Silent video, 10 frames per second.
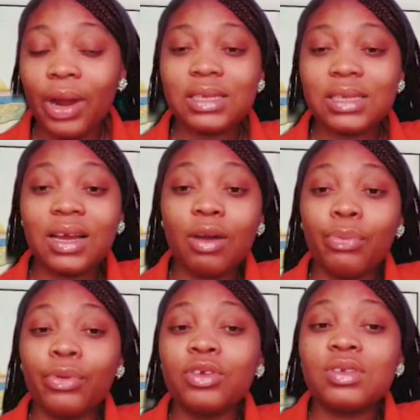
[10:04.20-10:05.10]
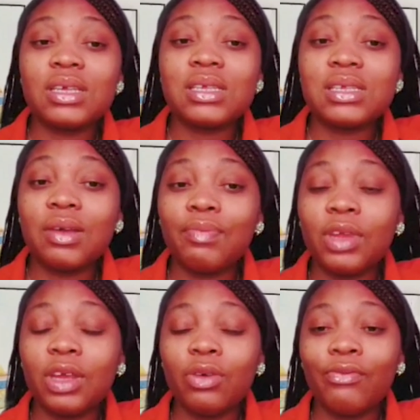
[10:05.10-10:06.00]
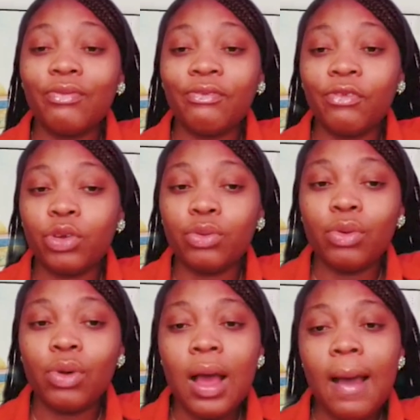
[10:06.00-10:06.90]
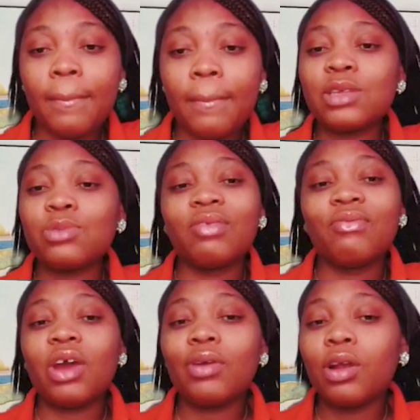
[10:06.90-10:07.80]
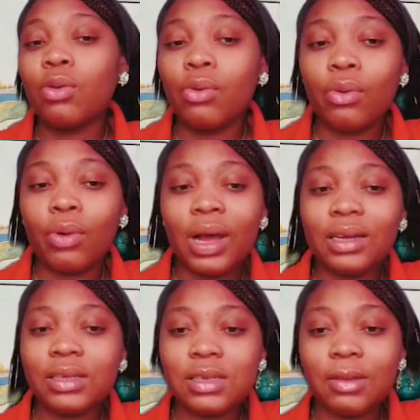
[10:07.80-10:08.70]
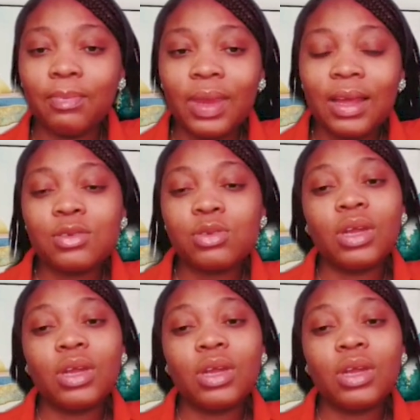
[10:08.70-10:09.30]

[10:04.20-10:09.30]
they can produce the same thing for you, but with very low quality. So the